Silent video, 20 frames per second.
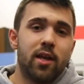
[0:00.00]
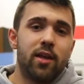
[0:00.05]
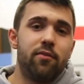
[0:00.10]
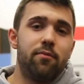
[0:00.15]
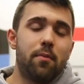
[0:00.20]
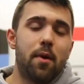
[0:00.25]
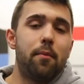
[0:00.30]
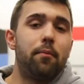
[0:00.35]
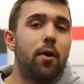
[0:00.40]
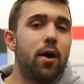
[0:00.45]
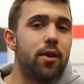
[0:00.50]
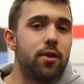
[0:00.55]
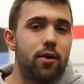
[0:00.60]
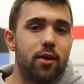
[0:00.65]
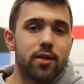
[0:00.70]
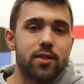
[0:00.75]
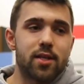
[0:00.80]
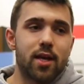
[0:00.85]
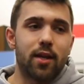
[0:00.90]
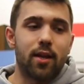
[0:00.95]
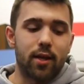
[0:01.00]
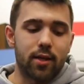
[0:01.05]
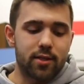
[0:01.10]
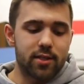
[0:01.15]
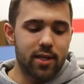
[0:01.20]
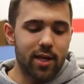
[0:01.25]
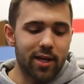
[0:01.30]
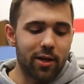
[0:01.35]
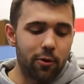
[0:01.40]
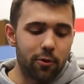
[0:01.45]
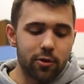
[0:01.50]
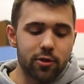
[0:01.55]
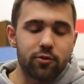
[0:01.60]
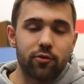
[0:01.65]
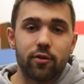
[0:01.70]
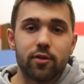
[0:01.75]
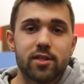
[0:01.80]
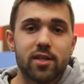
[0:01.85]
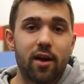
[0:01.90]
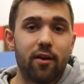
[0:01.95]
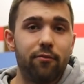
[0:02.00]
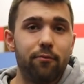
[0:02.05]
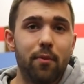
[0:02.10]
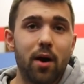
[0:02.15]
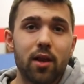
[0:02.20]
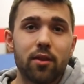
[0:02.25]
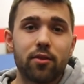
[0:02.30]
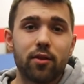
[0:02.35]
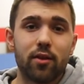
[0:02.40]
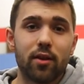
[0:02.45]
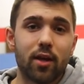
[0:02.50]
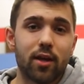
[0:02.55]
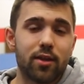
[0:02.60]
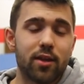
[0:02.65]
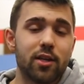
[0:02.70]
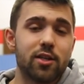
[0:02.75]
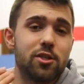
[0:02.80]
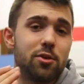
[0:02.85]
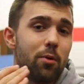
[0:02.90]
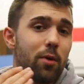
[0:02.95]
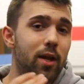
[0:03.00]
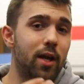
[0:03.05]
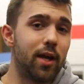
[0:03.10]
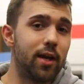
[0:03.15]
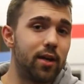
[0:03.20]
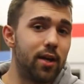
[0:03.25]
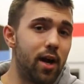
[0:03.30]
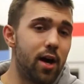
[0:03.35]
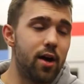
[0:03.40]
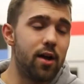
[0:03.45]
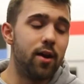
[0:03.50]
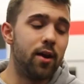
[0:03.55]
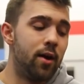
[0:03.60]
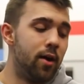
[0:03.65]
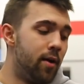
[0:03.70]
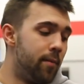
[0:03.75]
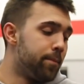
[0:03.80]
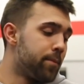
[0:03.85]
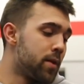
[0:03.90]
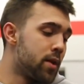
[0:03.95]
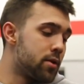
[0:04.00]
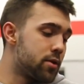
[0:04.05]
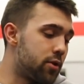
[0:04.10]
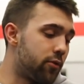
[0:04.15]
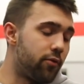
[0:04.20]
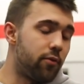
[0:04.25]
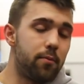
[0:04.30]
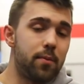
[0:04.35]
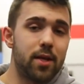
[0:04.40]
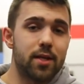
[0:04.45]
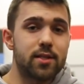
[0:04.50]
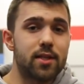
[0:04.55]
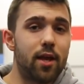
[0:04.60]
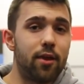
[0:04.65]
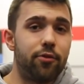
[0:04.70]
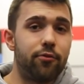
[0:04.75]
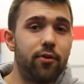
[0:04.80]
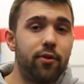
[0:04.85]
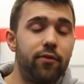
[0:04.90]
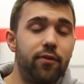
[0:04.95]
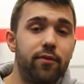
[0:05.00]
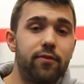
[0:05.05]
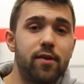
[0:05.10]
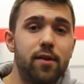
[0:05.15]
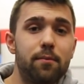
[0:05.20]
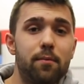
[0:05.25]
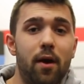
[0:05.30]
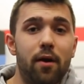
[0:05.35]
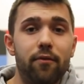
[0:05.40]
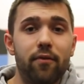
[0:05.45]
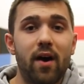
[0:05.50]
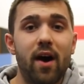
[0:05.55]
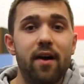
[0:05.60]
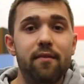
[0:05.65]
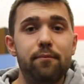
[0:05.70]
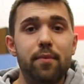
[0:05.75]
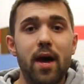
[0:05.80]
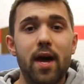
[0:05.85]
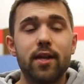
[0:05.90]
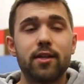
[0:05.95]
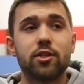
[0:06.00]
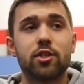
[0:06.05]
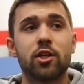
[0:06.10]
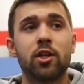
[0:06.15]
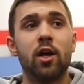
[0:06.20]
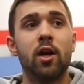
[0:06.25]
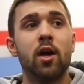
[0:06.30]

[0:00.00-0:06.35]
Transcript: Even my brother, I said, like, set goals for yourself monthly, like things you want to get done. So for me, it's that 315 by 5 bench.